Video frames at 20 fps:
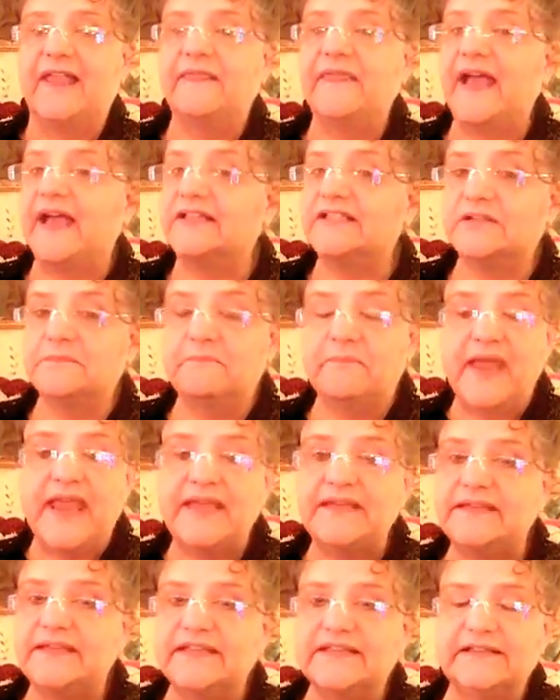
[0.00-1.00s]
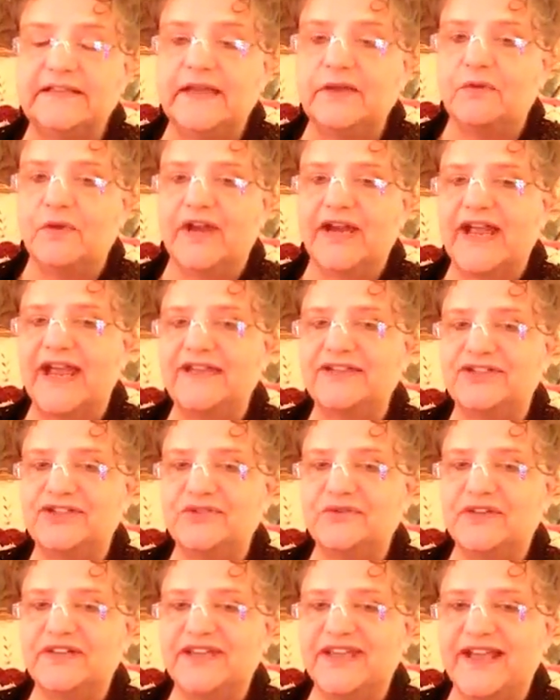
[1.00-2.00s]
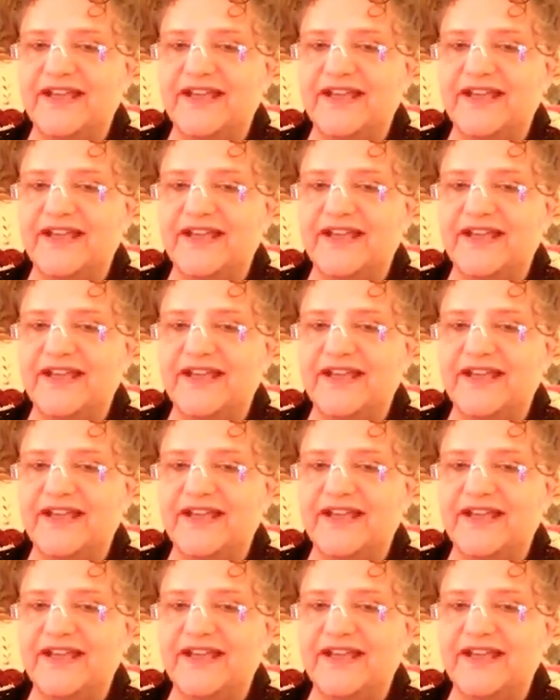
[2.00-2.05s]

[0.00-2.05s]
That's basically what I do in